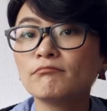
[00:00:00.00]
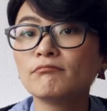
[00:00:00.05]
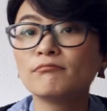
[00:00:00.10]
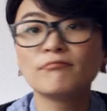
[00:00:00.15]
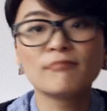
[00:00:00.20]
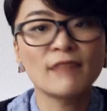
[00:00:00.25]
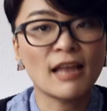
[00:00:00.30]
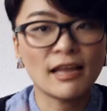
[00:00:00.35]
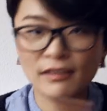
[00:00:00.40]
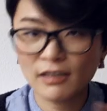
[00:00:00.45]

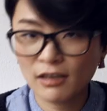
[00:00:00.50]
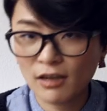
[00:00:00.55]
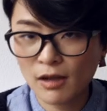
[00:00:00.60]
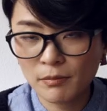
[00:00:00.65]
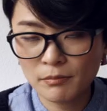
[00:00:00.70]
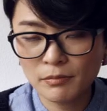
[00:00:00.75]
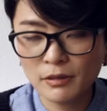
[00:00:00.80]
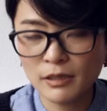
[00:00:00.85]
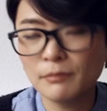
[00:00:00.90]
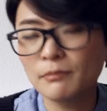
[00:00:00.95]
not the
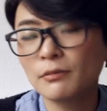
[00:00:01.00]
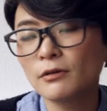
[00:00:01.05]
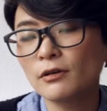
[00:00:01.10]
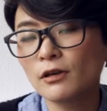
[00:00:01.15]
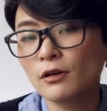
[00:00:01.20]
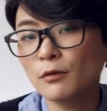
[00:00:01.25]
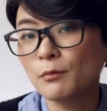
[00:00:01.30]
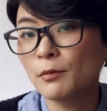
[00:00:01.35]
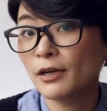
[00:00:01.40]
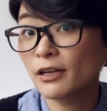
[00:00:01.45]
complete
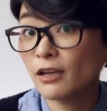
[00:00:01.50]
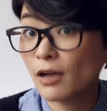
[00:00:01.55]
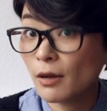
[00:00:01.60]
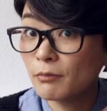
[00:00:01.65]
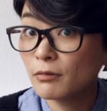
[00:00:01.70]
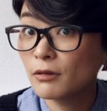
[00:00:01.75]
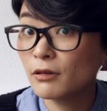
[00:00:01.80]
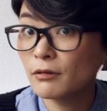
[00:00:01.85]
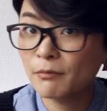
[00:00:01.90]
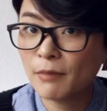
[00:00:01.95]
book, but a
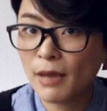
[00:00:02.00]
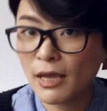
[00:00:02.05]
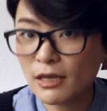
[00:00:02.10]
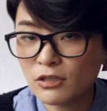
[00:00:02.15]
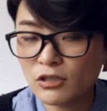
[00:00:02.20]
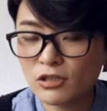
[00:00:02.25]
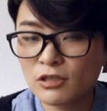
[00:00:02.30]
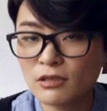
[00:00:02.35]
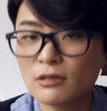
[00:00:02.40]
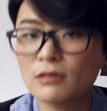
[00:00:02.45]
couple of
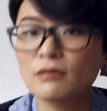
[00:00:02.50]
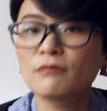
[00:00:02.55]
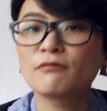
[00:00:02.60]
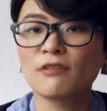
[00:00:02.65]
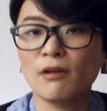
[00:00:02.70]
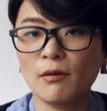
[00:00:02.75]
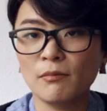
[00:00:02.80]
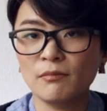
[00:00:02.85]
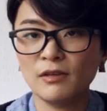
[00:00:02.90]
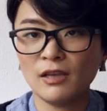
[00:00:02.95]
pages
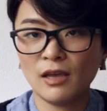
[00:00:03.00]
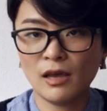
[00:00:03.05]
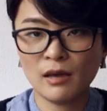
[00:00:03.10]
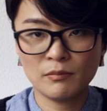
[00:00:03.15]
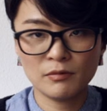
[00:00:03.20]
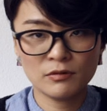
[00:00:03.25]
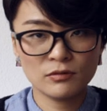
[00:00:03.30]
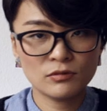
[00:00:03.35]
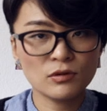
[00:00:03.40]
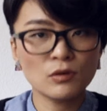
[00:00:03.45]
from the
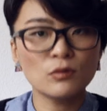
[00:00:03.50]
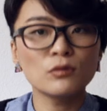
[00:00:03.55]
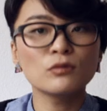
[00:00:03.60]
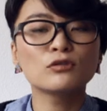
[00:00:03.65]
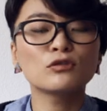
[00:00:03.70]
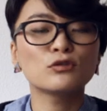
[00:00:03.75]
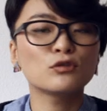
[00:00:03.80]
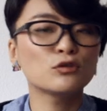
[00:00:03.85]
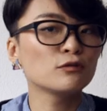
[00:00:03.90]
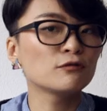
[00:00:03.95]

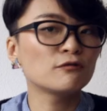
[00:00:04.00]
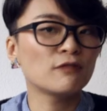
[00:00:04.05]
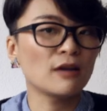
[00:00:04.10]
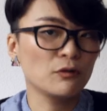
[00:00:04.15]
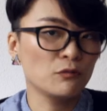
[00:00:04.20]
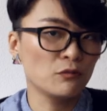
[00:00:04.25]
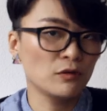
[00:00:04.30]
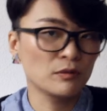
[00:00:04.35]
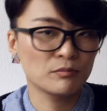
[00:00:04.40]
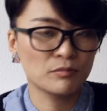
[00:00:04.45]
Aebersold
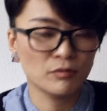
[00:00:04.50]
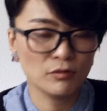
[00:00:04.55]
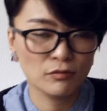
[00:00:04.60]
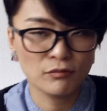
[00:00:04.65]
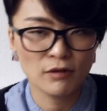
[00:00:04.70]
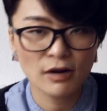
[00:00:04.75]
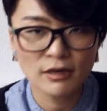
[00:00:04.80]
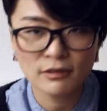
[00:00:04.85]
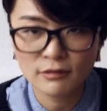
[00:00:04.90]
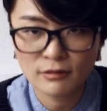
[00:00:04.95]
2-5-1
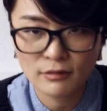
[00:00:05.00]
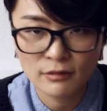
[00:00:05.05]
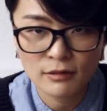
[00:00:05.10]
Progress.